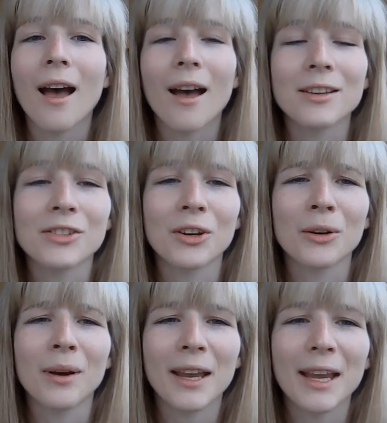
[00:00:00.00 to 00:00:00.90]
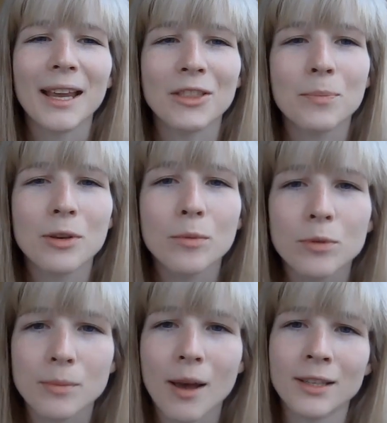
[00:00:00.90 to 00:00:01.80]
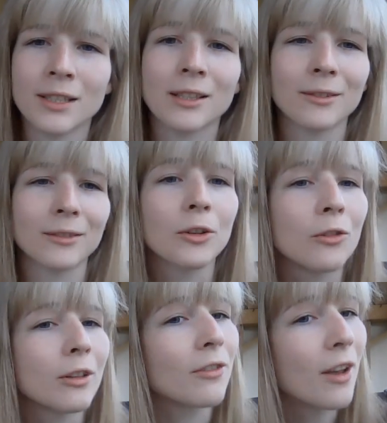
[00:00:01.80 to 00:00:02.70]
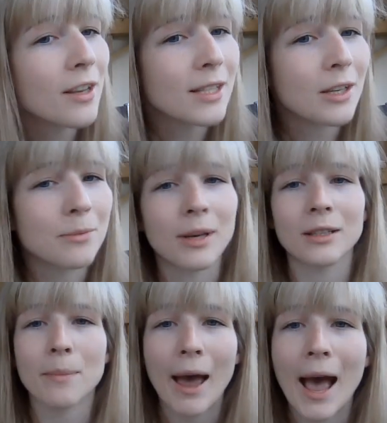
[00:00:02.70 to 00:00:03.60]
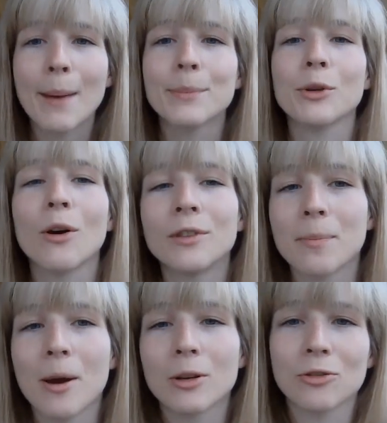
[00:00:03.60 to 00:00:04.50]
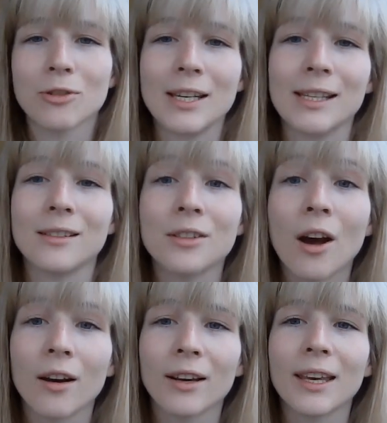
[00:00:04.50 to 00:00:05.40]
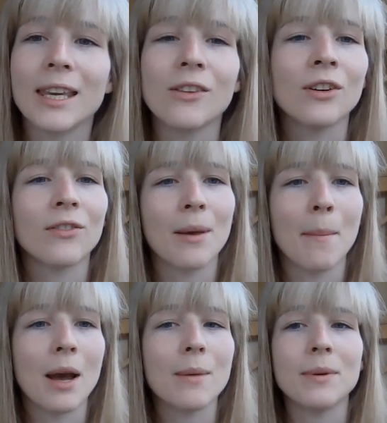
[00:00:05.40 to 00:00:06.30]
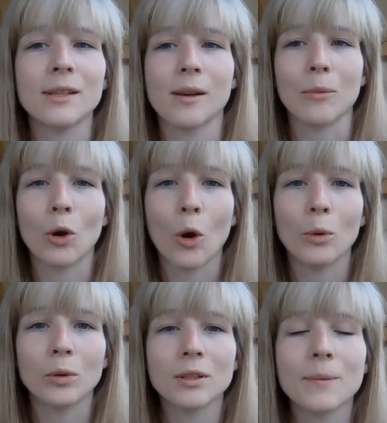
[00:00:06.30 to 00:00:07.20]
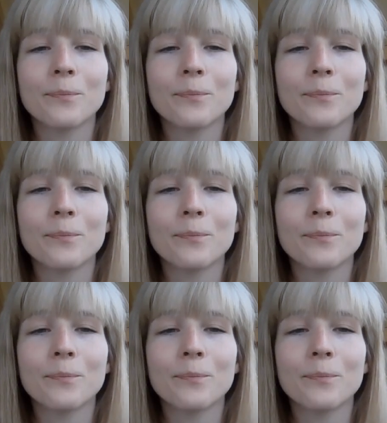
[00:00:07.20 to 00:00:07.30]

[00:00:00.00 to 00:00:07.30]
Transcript: So in the pupil's mind, and in Conrad of Hirsau's mind perhaps, Ovid's poetry is dung, even if there might be some gold.